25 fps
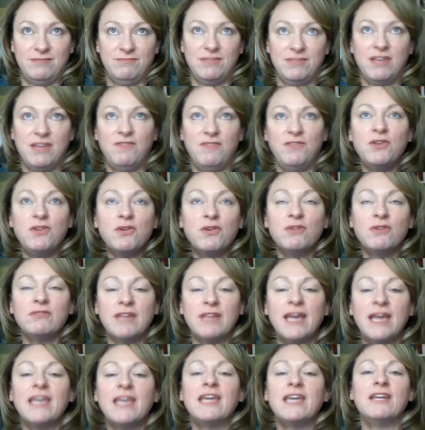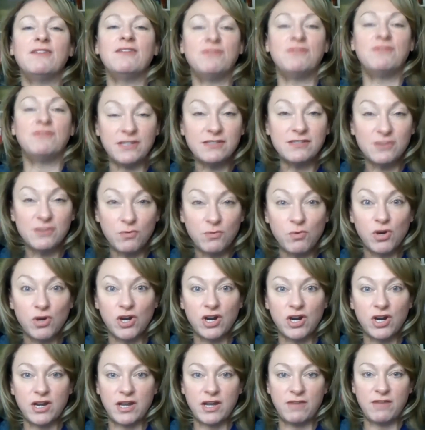If you don't like it, if it doesn't
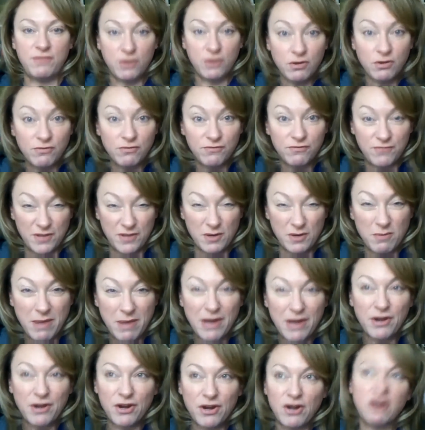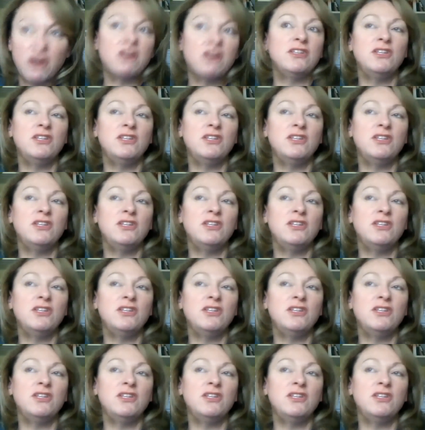work, if you don't feel better,